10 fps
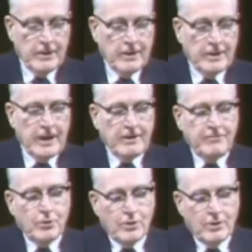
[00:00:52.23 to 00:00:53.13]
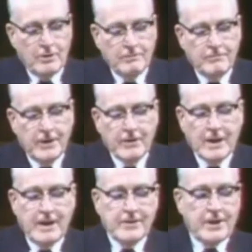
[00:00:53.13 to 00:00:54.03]
Therefore,
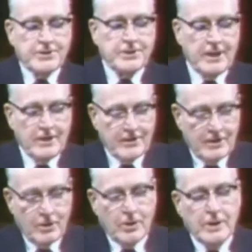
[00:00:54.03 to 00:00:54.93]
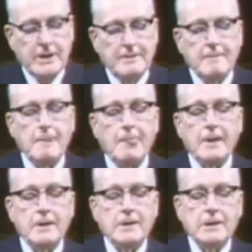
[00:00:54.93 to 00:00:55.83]
verily, thus saith the Lord,
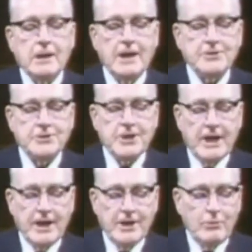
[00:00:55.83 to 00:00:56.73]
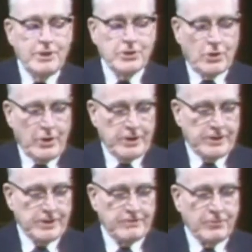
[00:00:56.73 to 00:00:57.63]
let Zion
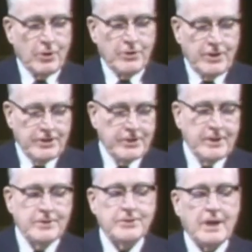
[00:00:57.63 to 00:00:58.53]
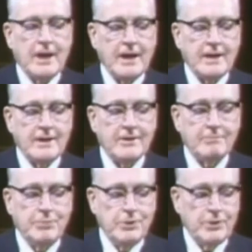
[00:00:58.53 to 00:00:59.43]
rejoice, for this is Zion, the
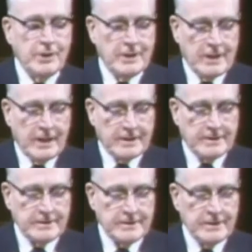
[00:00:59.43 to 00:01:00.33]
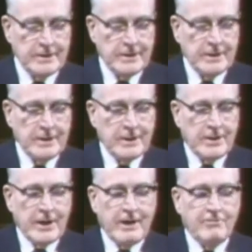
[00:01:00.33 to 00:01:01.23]
pure in heart.
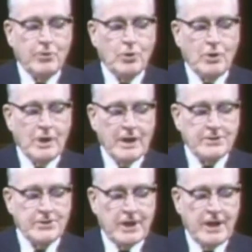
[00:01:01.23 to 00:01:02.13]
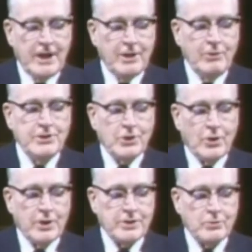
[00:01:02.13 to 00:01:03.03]
Therefore, let Zion
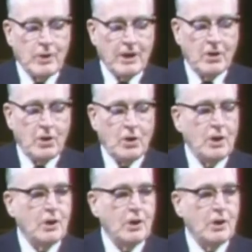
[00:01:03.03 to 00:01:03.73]
rejoice, while all the